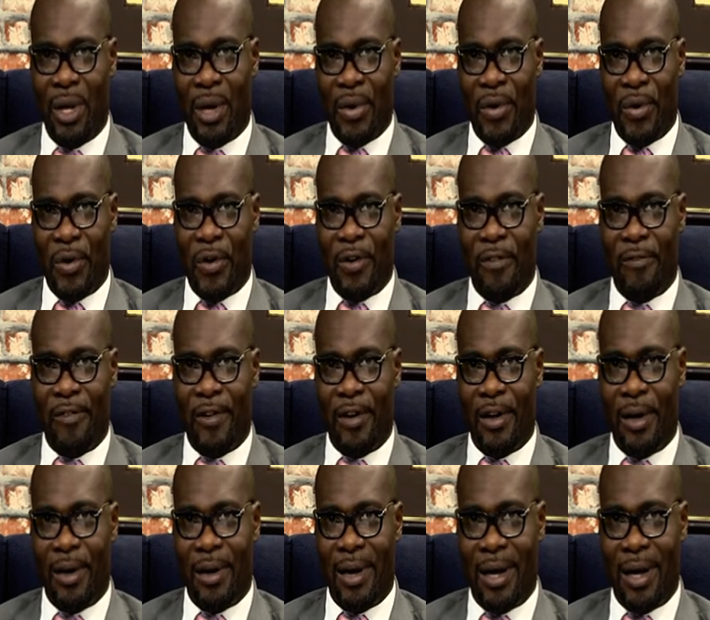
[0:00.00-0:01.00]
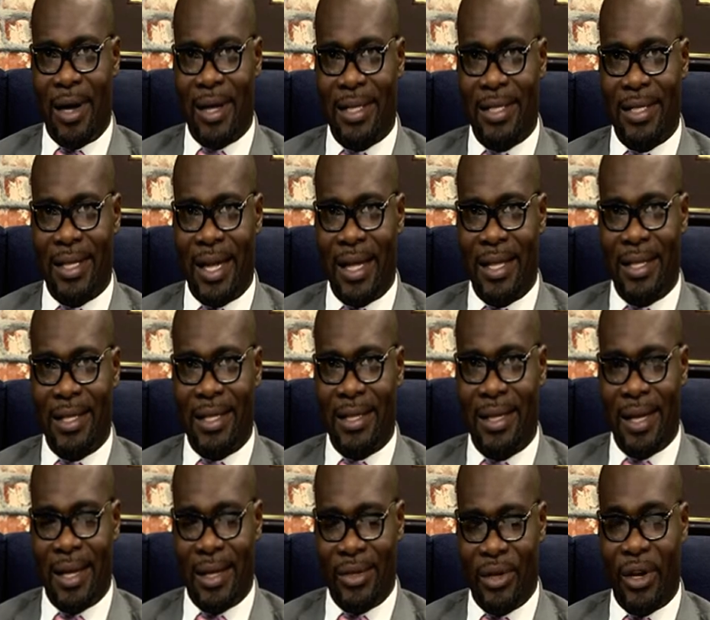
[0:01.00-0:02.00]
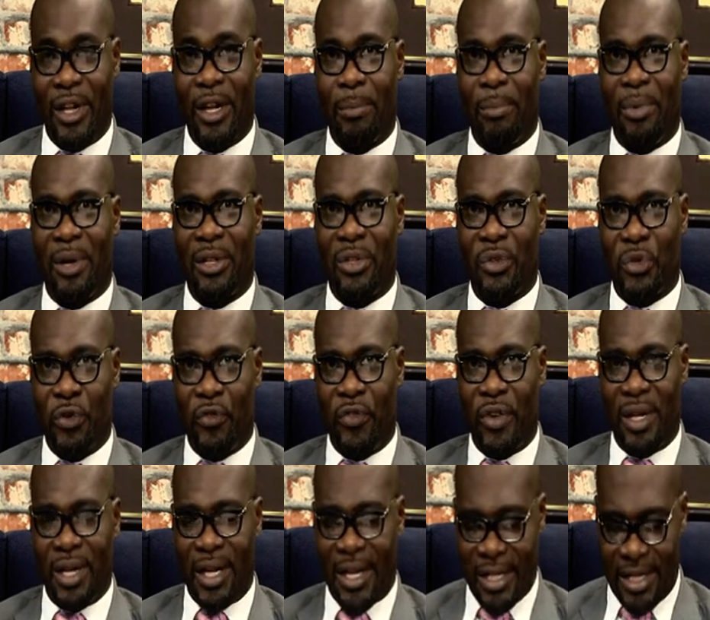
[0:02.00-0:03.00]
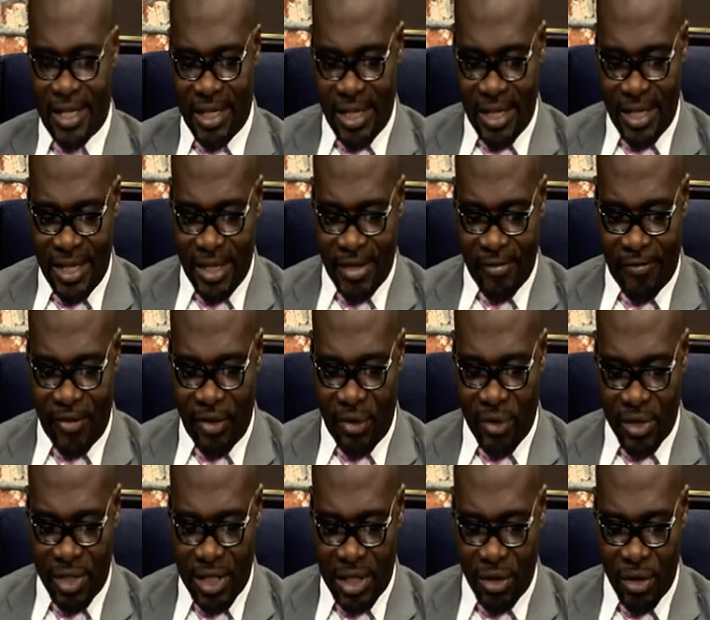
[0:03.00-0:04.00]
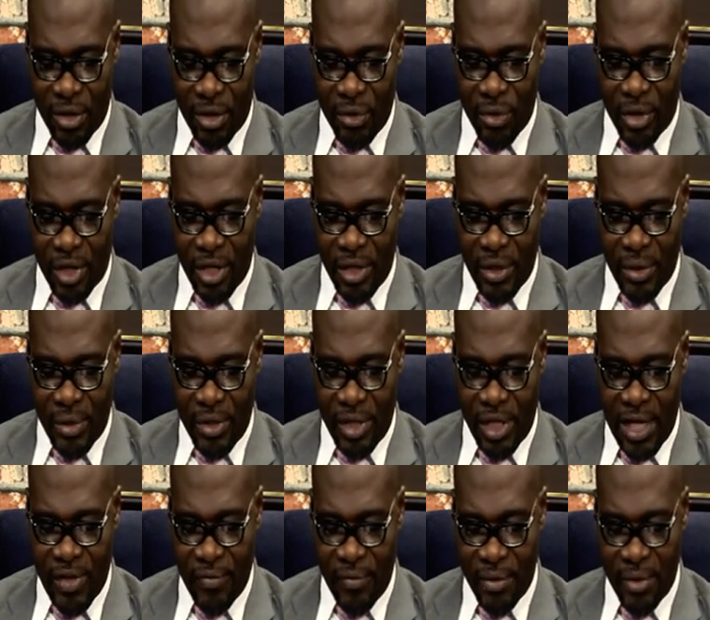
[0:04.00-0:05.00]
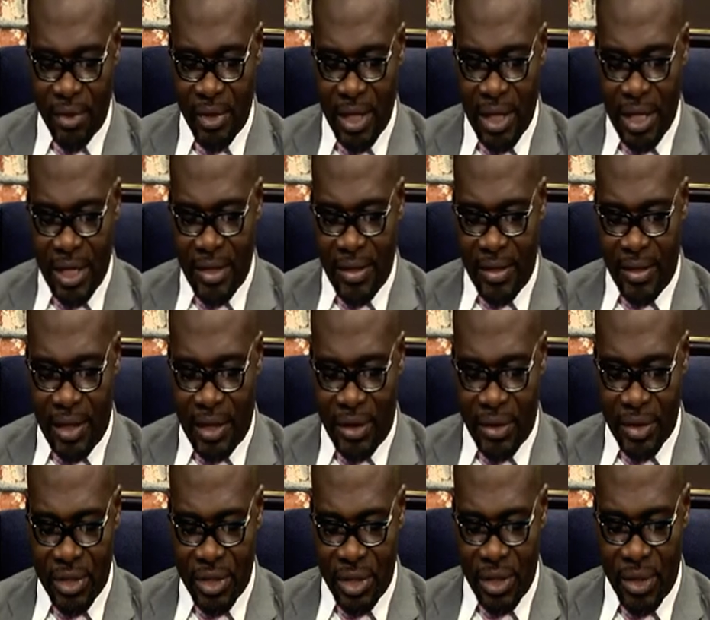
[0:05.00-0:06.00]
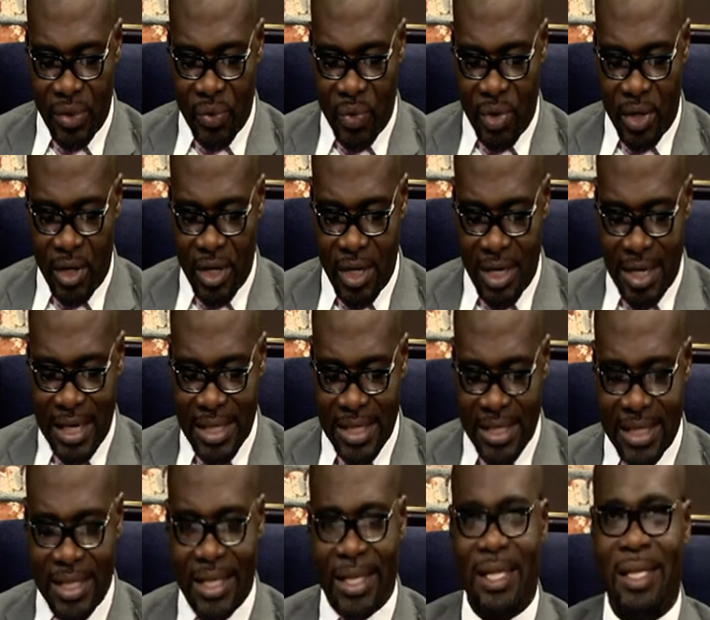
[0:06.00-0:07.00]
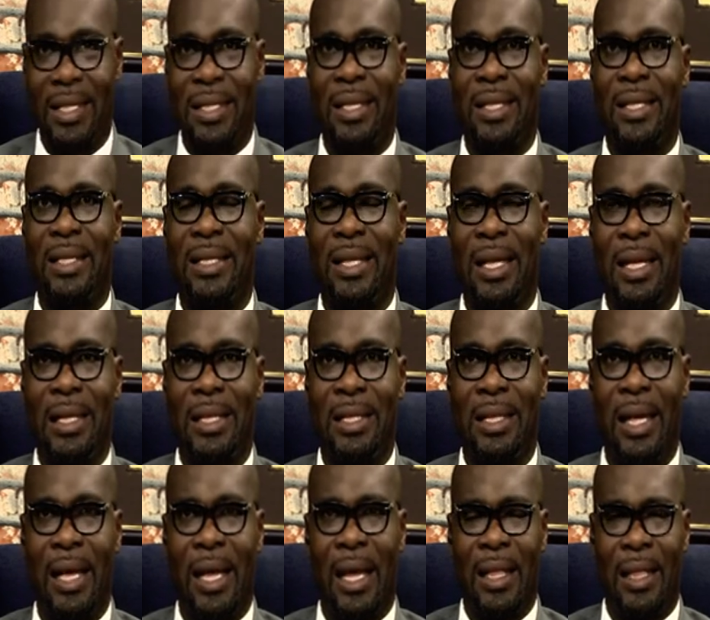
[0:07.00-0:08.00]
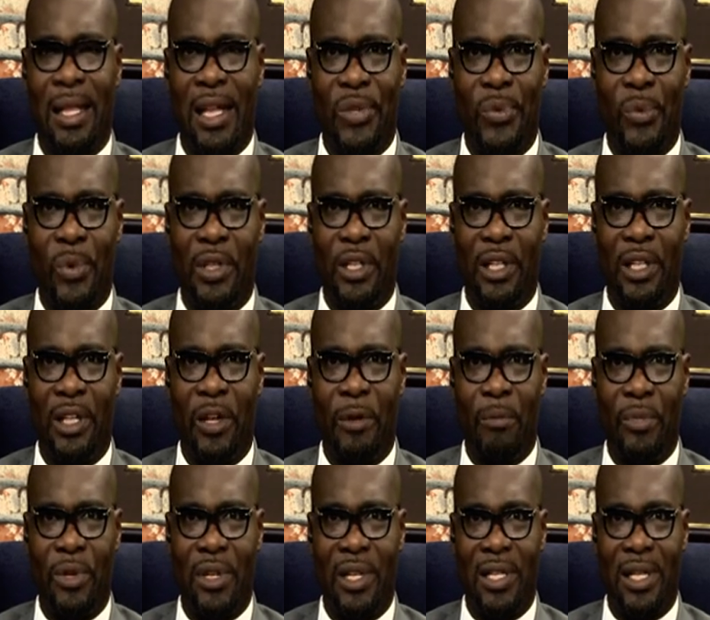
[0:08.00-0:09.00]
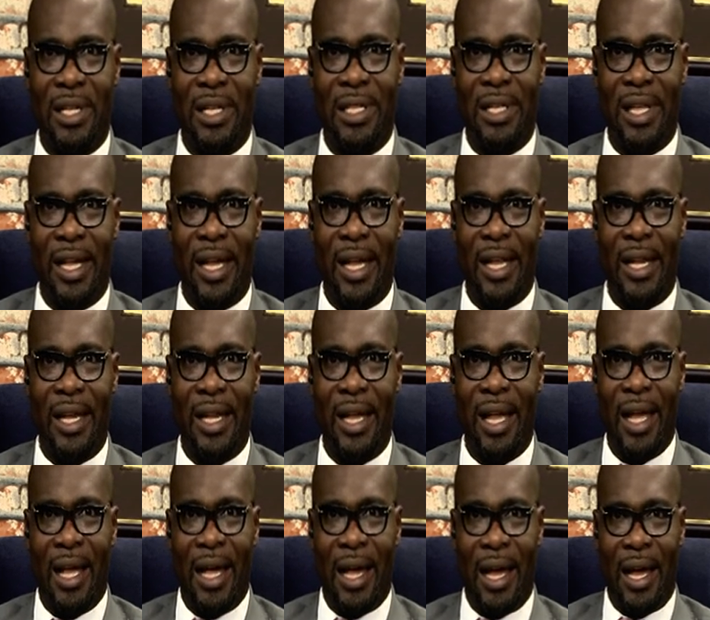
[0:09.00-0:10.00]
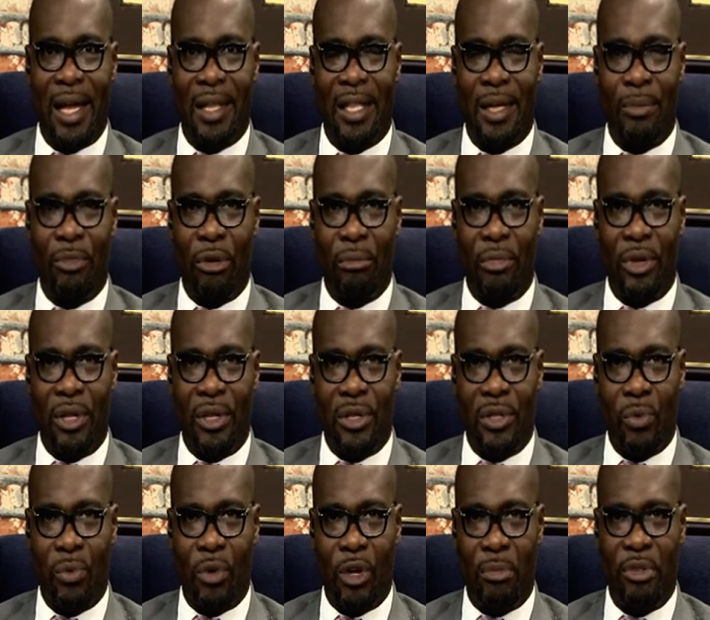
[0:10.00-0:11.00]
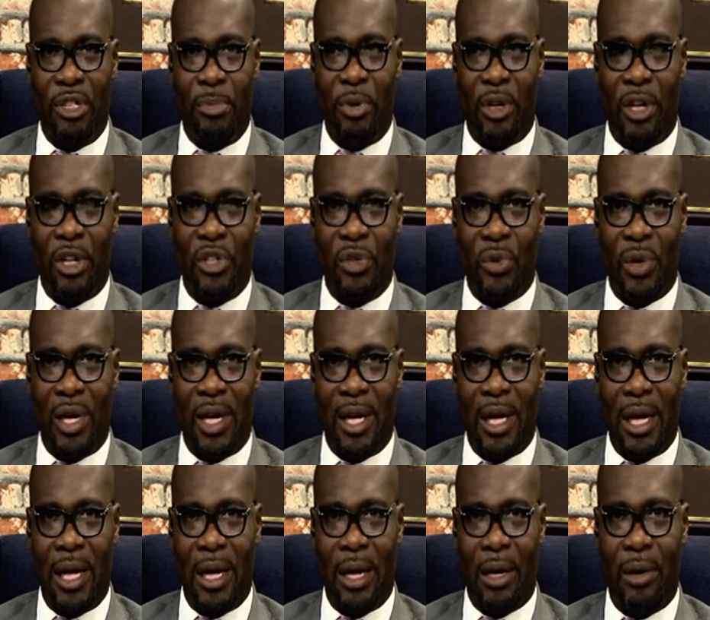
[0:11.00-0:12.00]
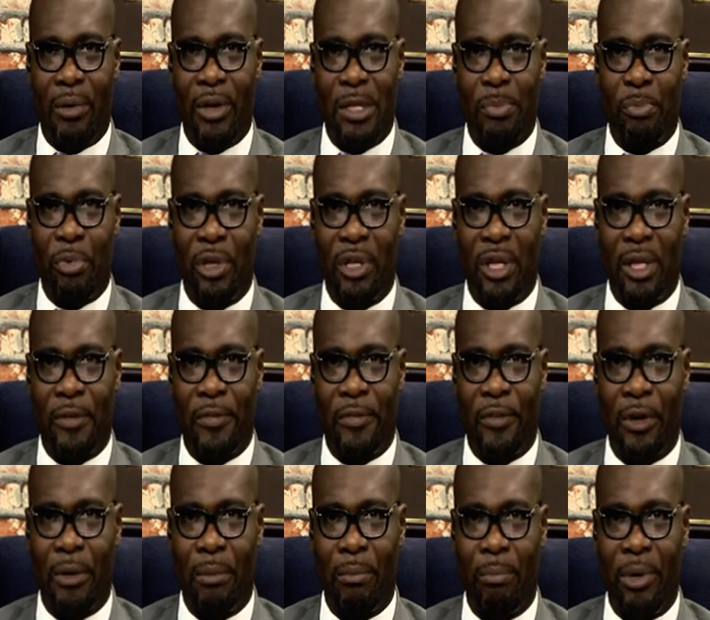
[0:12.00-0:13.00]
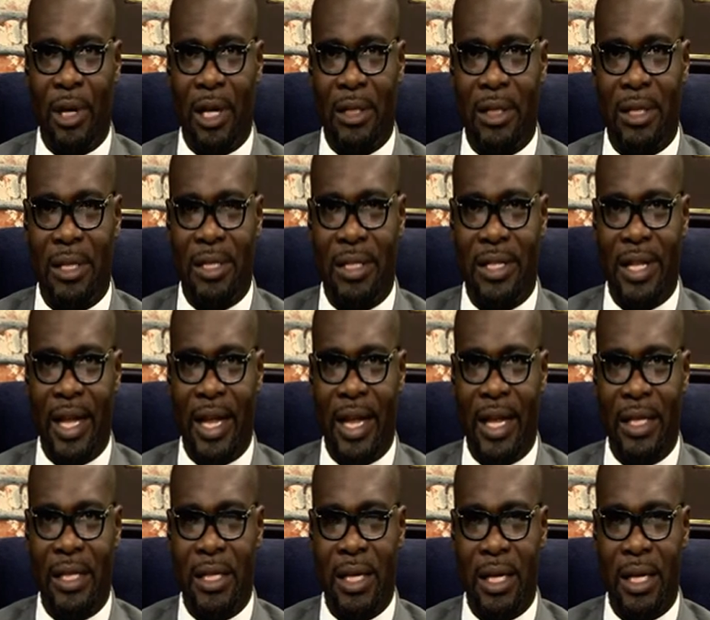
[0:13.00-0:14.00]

of our states. Talking about COVID-19, the figures are not looking good. 11,166, that's what the numbers are saying at the moment. So we're going to be speaking to our correspondent from Plateau State,